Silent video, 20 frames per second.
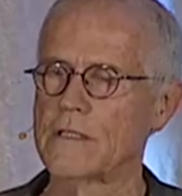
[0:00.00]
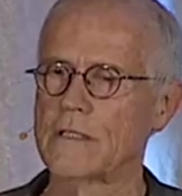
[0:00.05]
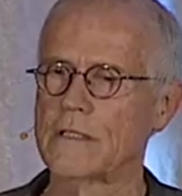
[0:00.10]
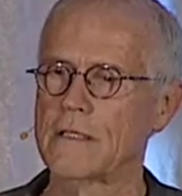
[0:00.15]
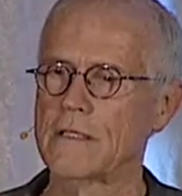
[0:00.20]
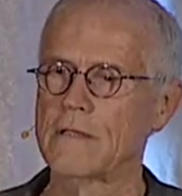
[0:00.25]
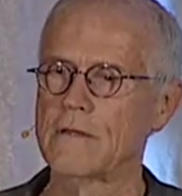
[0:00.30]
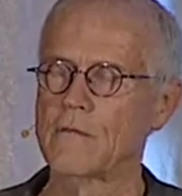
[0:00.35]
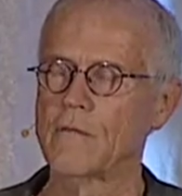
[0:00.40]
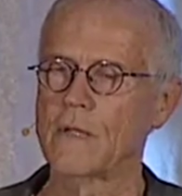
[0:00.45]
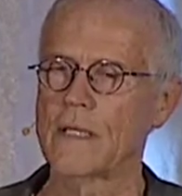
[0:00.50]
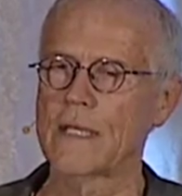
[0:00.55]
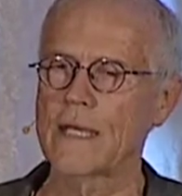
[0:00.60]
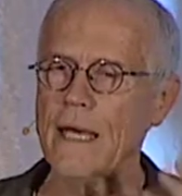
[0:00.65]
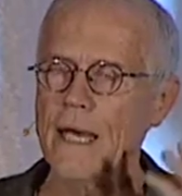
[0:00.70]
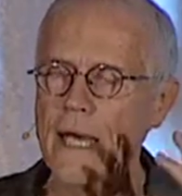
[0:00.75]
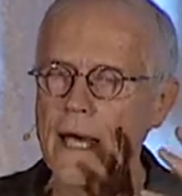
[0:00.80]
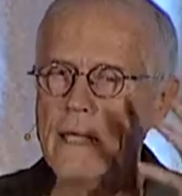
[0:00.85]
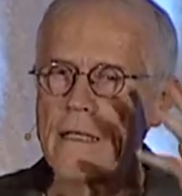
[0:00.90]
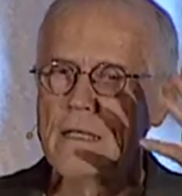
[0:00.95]
It, it, we,
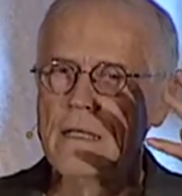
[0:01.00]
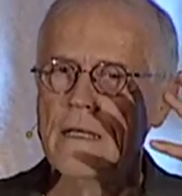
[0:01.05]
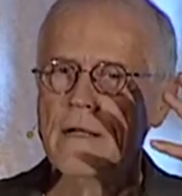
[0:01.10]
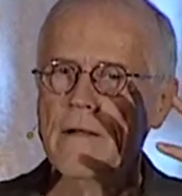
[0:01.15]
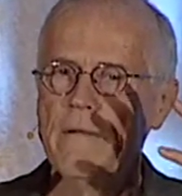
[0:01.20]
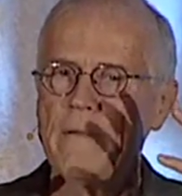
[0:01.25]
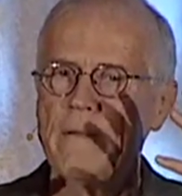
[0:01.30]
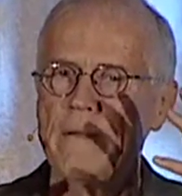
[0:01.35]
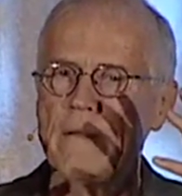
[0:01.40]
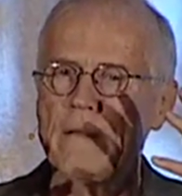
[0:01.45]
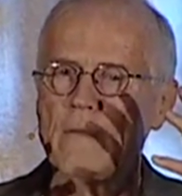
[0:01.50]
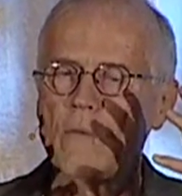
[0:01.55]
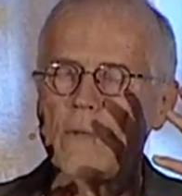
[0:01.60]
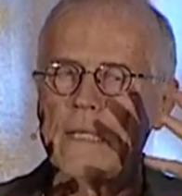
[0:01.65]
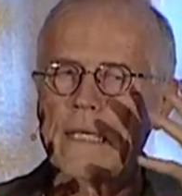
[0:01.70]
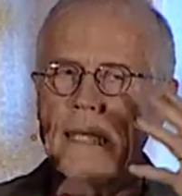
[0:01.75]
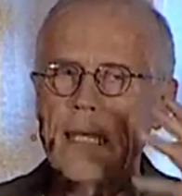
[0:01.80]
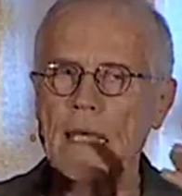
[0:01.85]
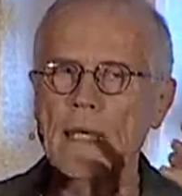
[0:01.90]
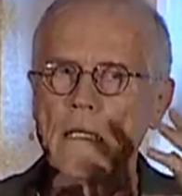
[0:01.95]
can't, we
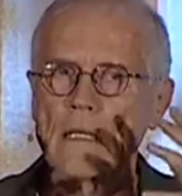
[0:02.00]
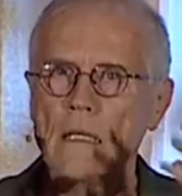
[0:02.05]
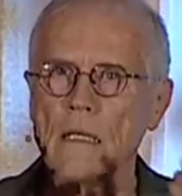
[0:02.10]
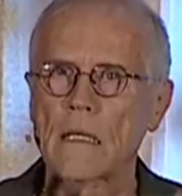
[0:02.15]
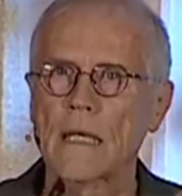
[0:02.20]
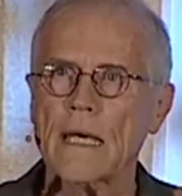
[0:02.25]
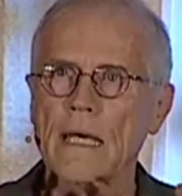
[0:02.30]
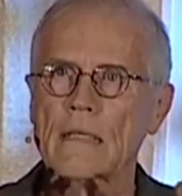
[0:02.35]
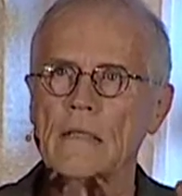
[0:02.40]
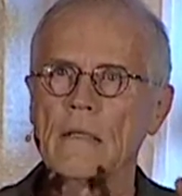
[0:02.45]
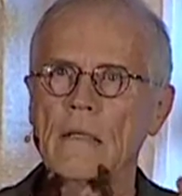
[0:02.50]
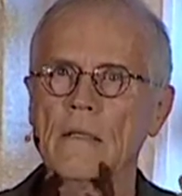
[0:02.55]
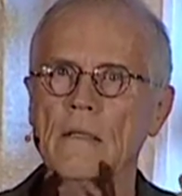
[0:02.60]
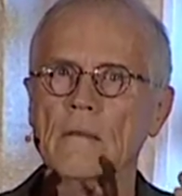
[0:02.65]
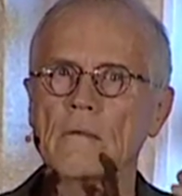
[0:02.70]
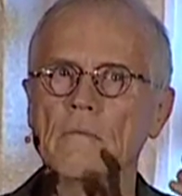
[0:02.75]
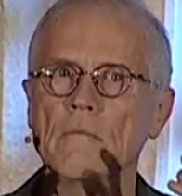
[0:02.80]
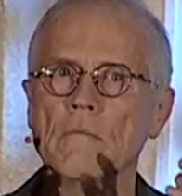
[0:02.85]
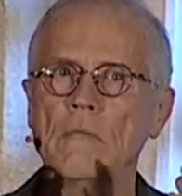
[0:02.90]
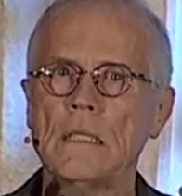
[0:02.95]
can't let
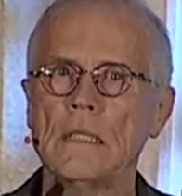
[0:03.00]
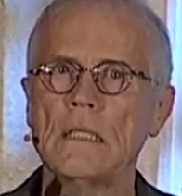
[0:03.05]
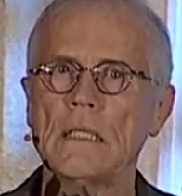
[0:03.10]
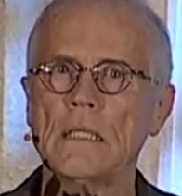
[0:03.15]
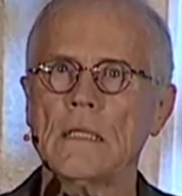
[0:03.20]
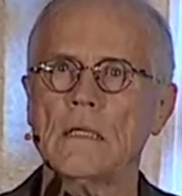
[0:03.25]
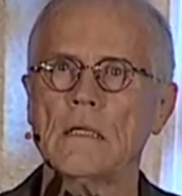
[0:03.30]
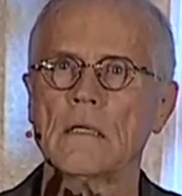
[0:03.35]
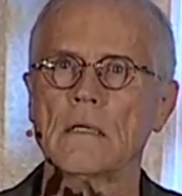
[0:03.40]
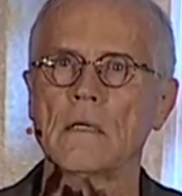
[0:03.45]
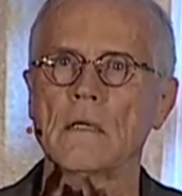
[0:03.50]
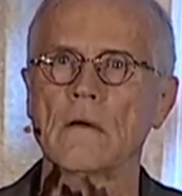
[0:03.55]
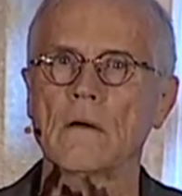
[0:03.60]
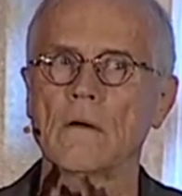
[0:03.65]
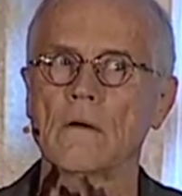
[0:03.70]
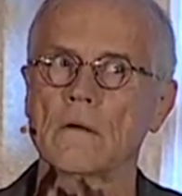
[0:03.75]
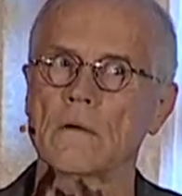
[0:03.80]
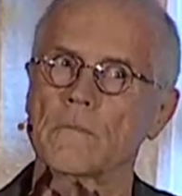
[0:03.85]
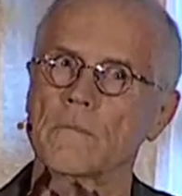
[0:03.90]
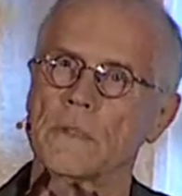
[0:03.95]
the media,
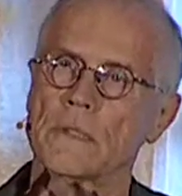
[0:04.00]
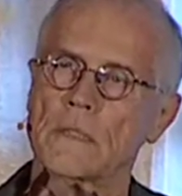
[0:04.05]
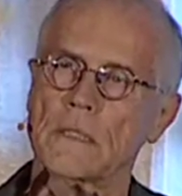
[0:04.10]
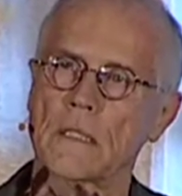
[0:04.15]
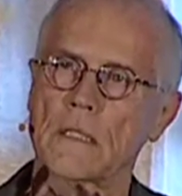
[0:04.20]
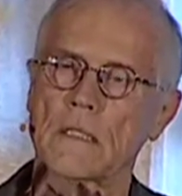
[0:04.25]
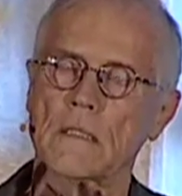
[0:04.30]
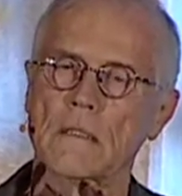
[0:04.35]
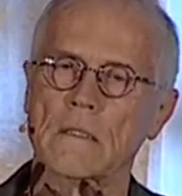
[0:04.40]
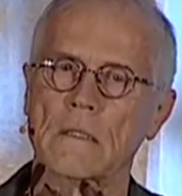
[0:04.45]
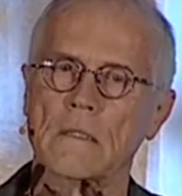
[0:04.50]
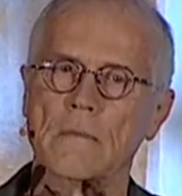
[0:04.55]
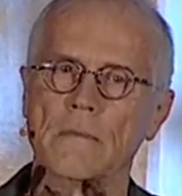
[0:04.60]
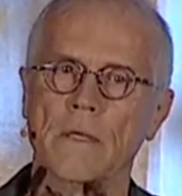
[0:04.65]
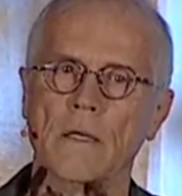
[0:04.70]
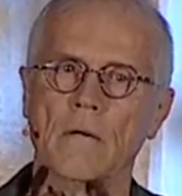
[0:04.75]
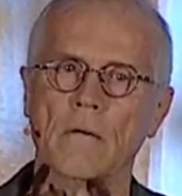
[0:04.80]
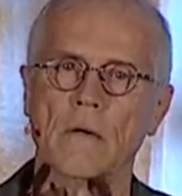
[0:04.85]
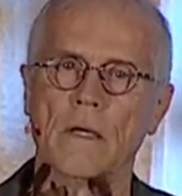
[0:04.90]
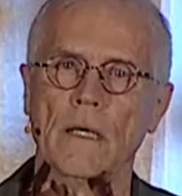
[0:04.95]
or particularly the
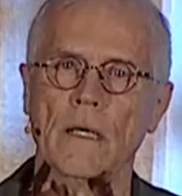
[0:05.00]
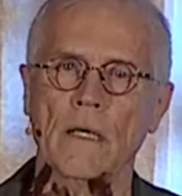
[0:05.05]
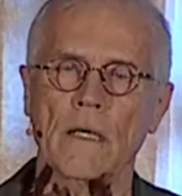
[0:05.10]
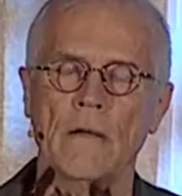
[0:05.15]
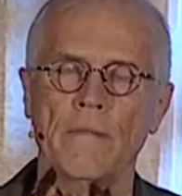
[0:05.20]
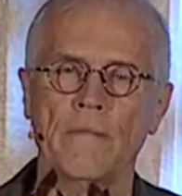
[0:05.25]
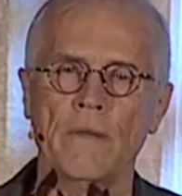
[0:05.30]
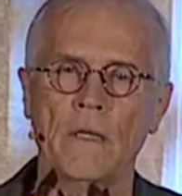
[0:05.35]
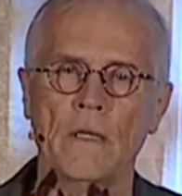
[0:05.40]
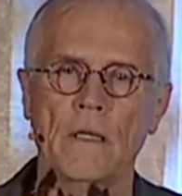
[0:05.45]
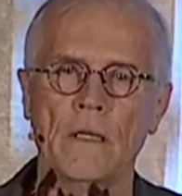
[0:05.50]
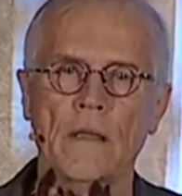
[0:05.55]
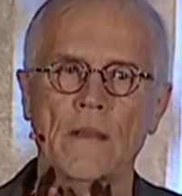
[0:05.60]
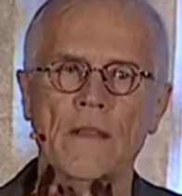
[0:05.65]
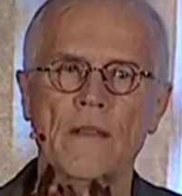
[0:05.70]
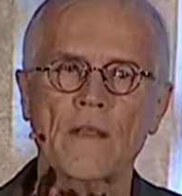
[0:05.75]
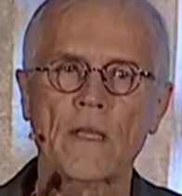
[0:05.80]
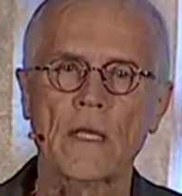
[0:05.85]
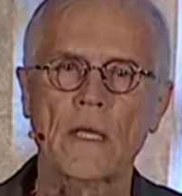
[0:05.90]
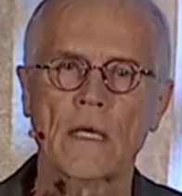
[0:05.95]
Beltway,
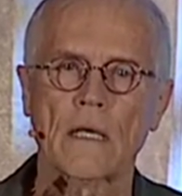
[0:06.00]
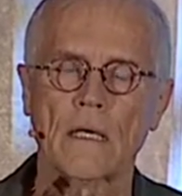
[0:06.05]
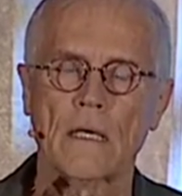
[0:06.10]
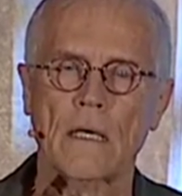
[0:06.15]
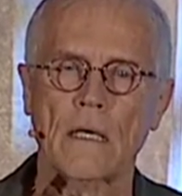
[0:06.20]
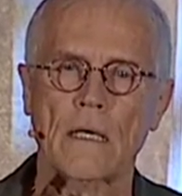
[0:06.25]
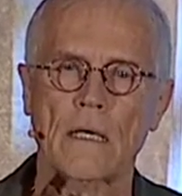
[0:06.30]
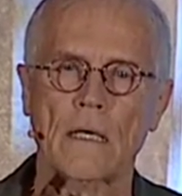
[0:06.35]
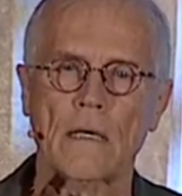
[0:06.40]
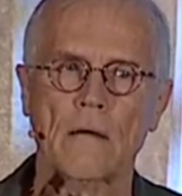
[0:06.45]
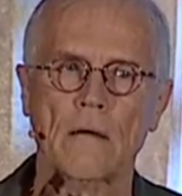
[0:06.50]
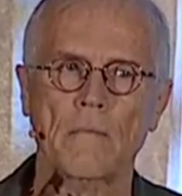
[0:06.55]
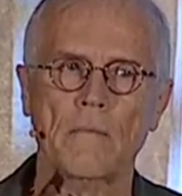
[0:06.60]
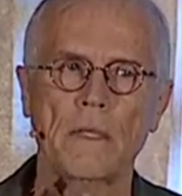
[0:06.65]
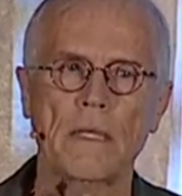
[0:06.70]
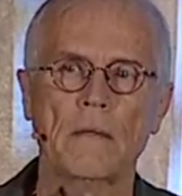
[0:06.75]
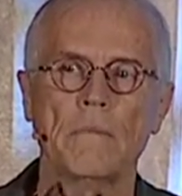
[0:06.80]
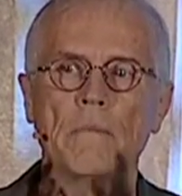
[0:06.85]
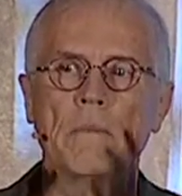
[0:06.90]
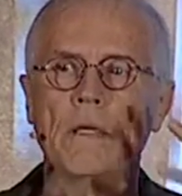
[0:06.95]
think, uh,
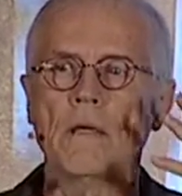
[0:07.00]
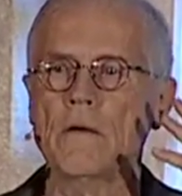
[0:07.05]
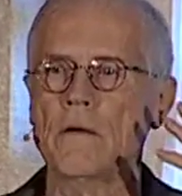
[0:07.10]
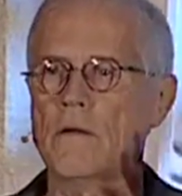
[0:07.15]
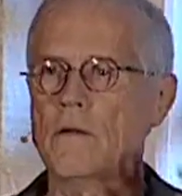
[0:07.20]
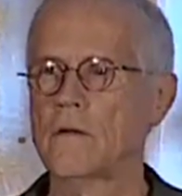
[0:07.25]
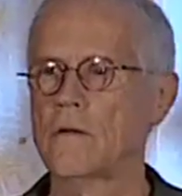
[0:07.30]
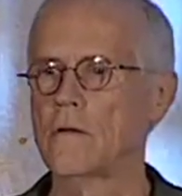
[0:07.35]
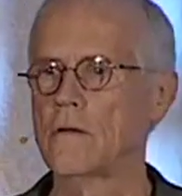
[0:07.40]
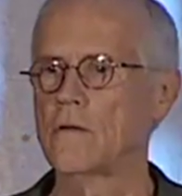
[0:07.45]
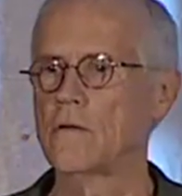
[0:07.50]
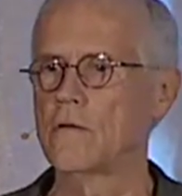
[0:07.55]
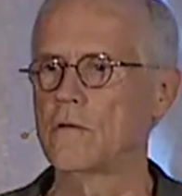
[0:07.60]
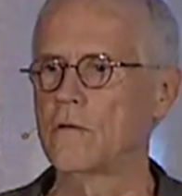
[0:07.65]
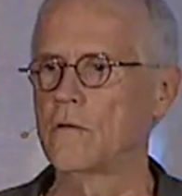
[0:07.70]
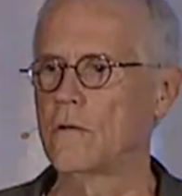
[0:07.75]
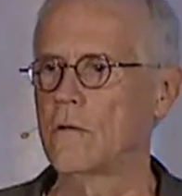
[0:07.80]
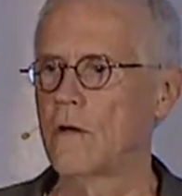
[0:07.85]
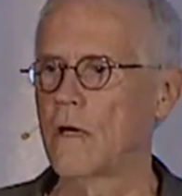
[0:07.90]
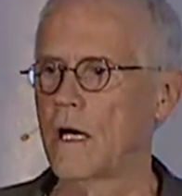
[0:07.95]
be a mirror
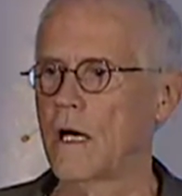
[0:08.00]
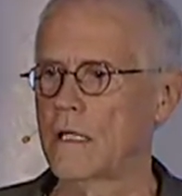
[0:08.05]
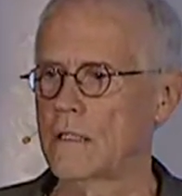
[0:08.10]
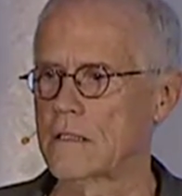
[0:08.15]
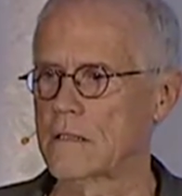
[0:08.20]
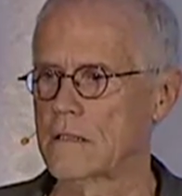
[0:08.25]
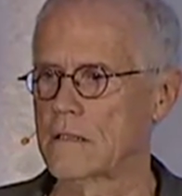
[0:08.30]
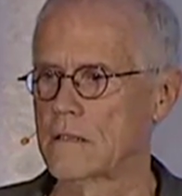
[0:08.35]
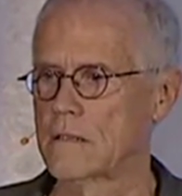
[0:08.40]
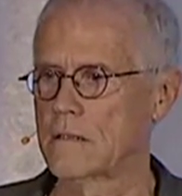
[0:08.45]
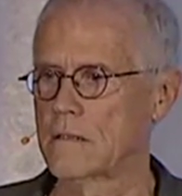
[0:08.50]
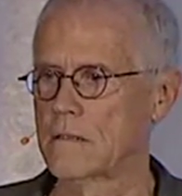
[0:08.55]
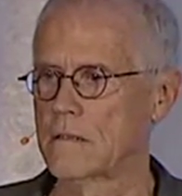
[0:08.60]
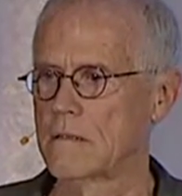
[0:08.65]
to us